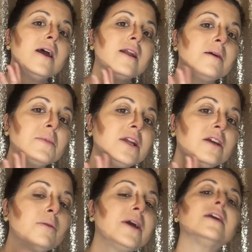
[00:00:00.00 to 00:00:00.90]
And I'm going
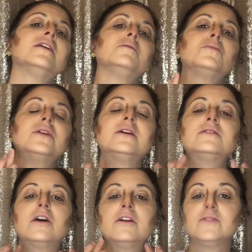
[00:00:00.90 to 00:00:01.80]
to go back in and
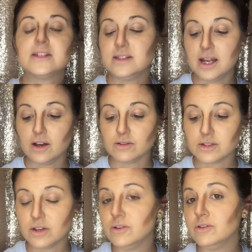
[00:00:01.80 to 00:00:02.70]
blend all of this down,
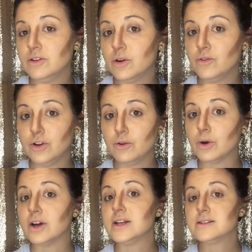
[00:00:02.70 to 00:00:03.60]
so no
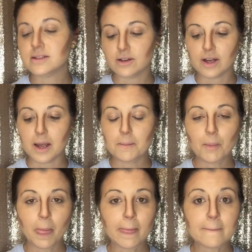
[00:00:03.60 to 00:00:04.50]
worries,
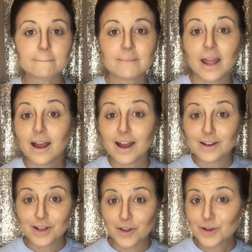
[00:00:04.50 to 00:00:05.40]
okay?
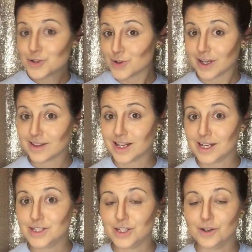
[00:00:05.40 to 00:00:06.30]
Another trick that
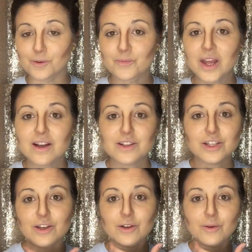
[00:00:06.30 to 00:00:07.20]
I do
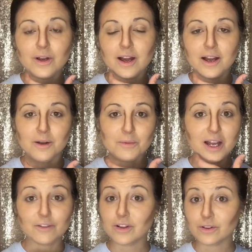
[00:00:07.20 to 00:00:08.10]
to
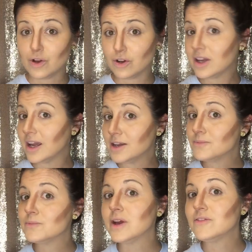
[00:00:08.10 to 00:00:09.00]
kind of
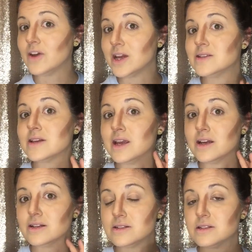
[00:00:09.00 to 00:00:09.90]
elongate my face
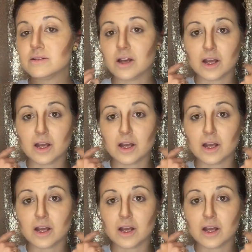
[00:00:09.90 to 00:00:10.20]
and